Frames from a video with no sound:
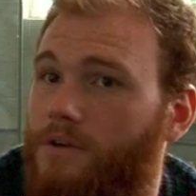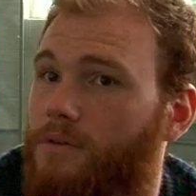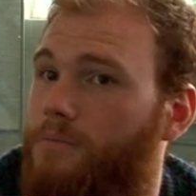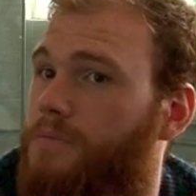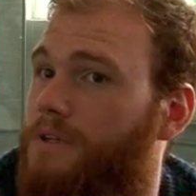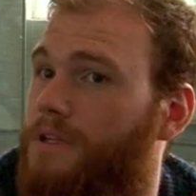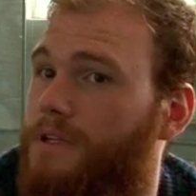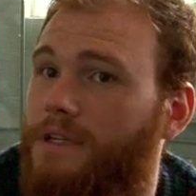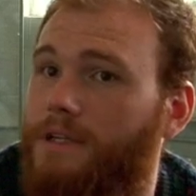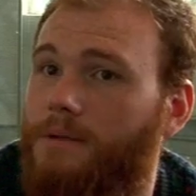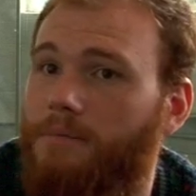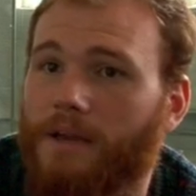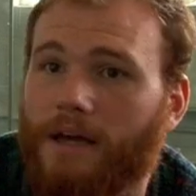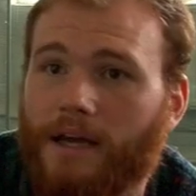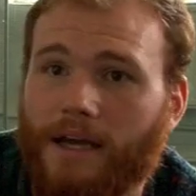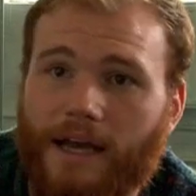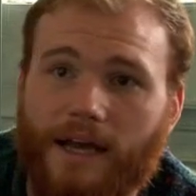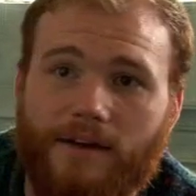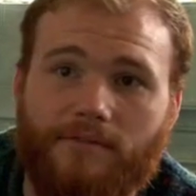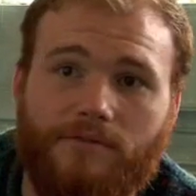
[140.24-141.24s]
completely
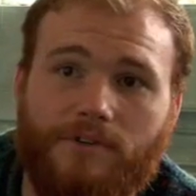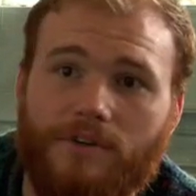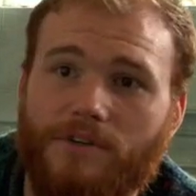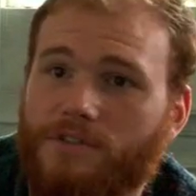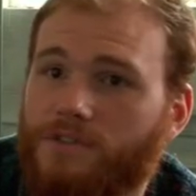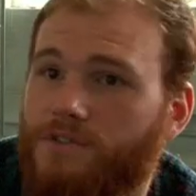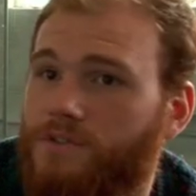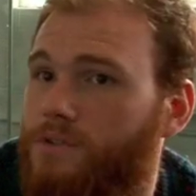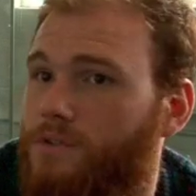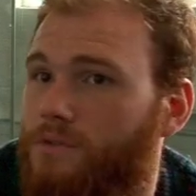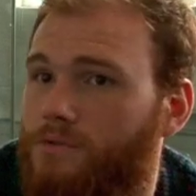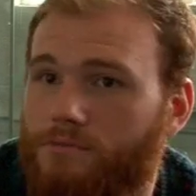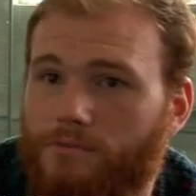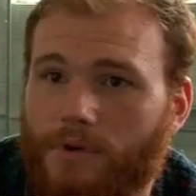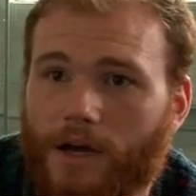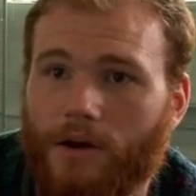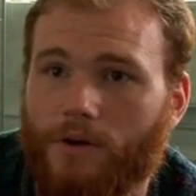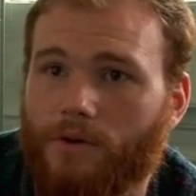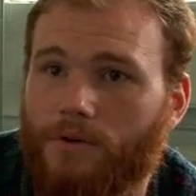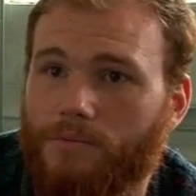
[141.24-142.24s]
blank canvas
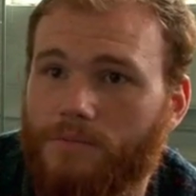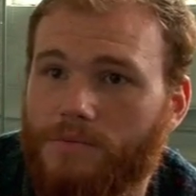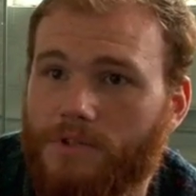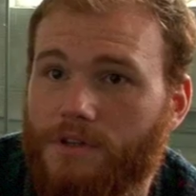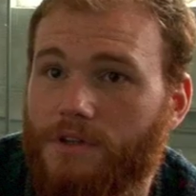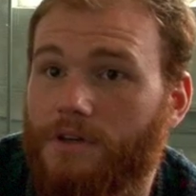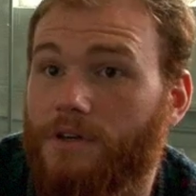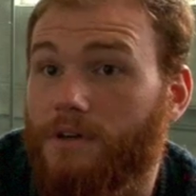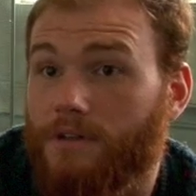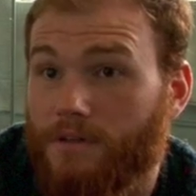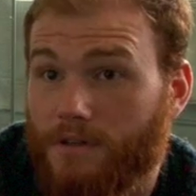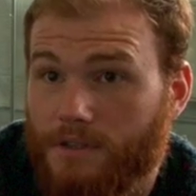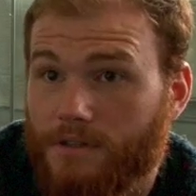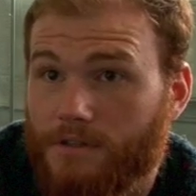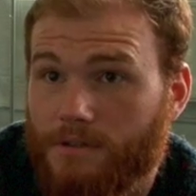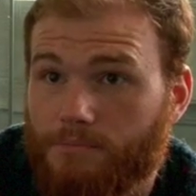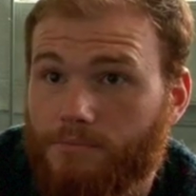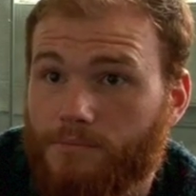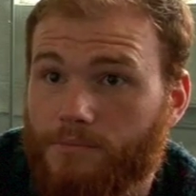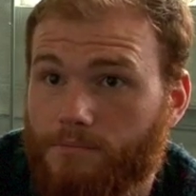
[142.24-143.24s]
right up to the, this
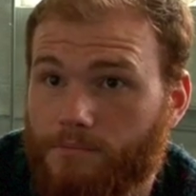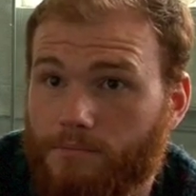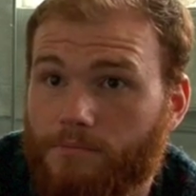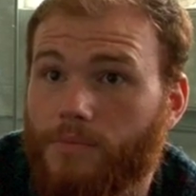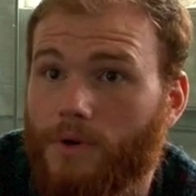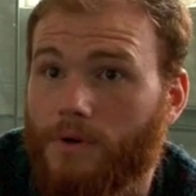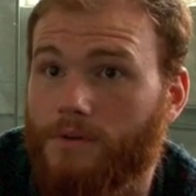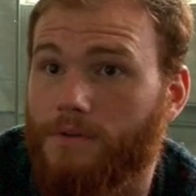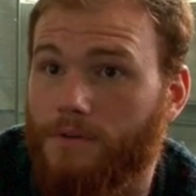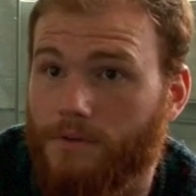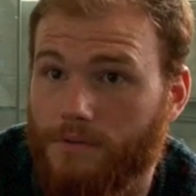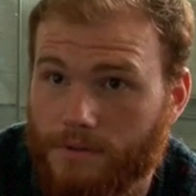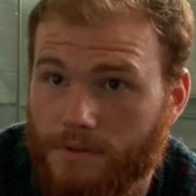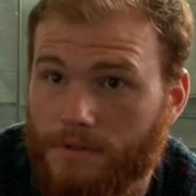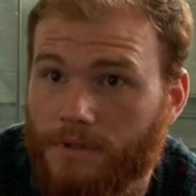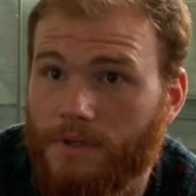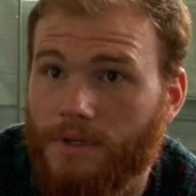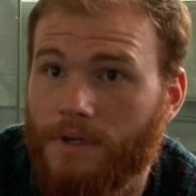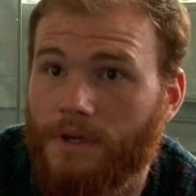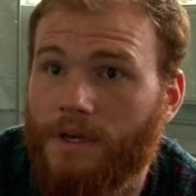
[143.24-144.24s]
product.
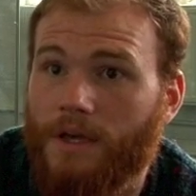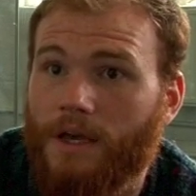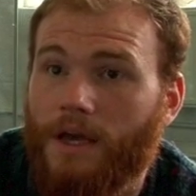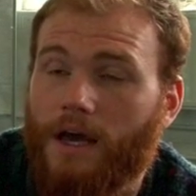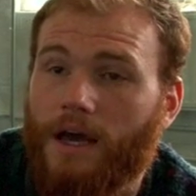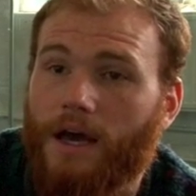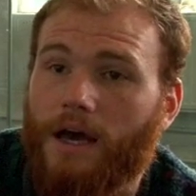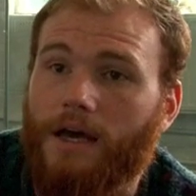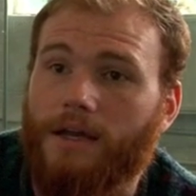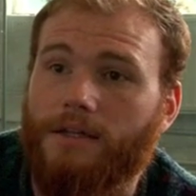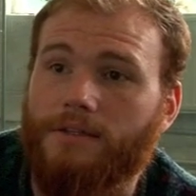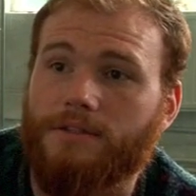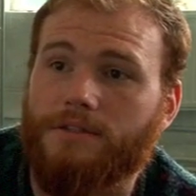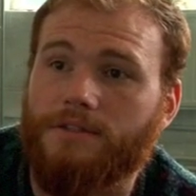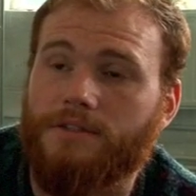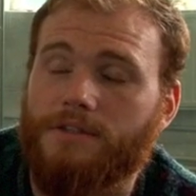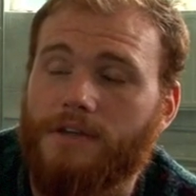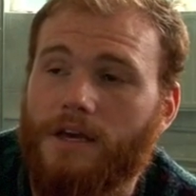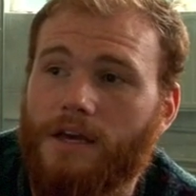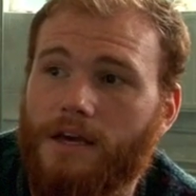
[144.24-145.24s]
And
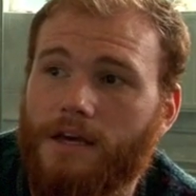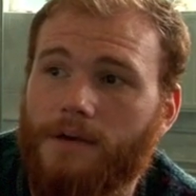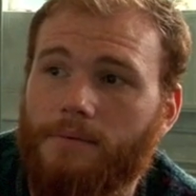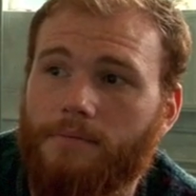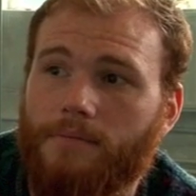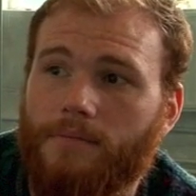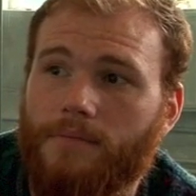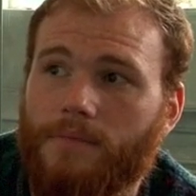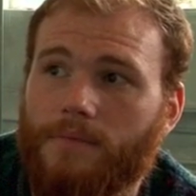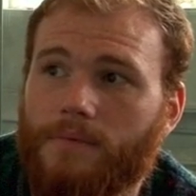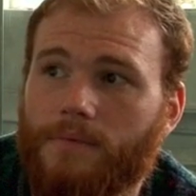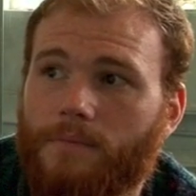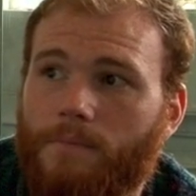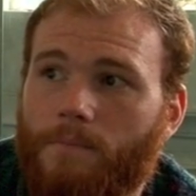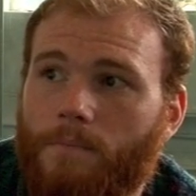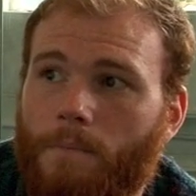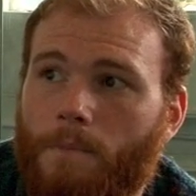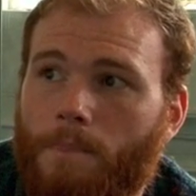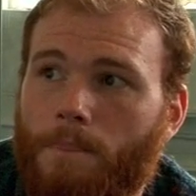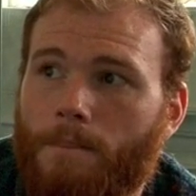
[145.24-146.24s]

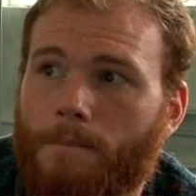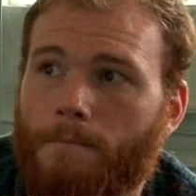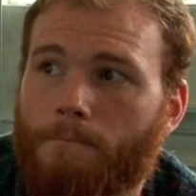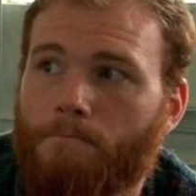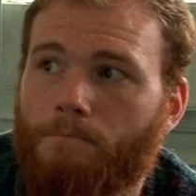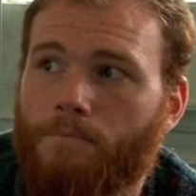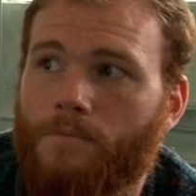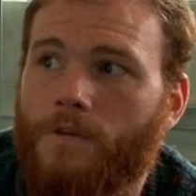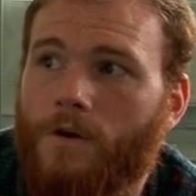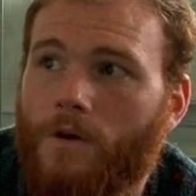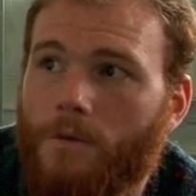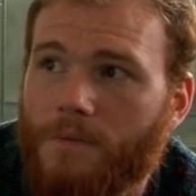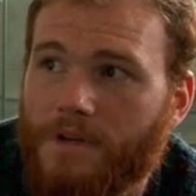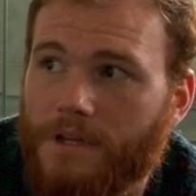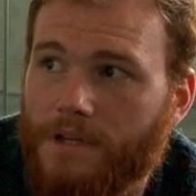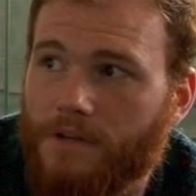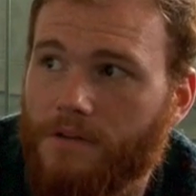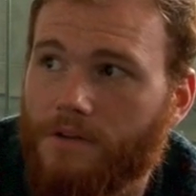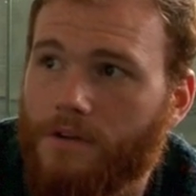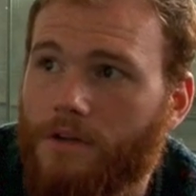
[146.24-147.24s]
um, coming
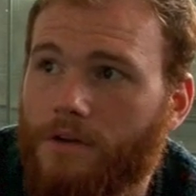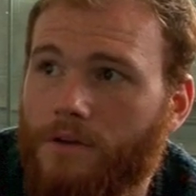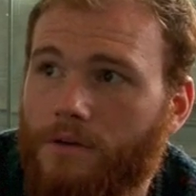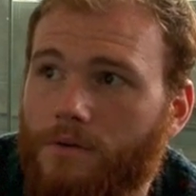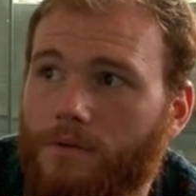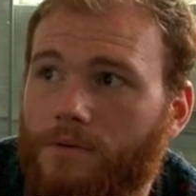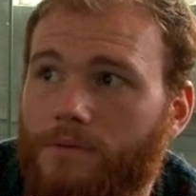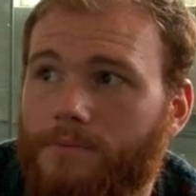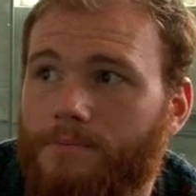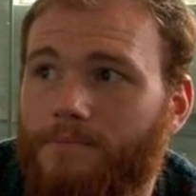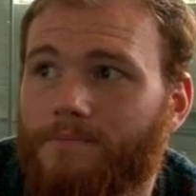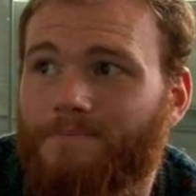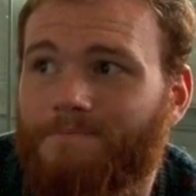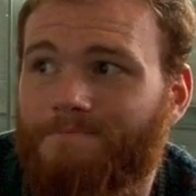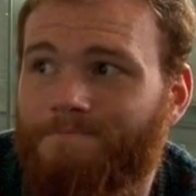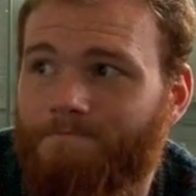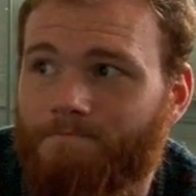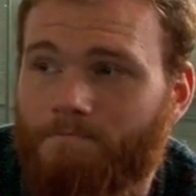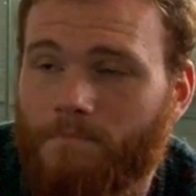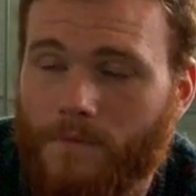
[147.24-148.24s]
in new,
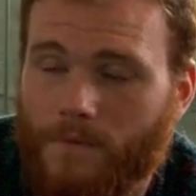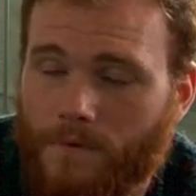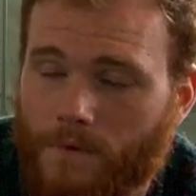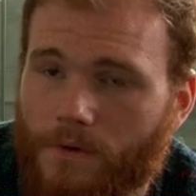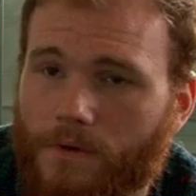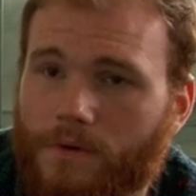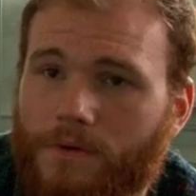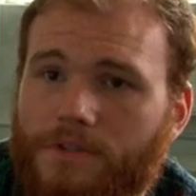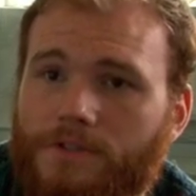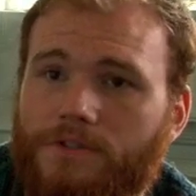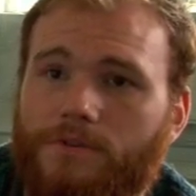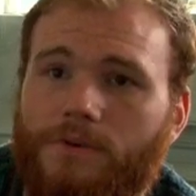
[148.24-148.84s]
always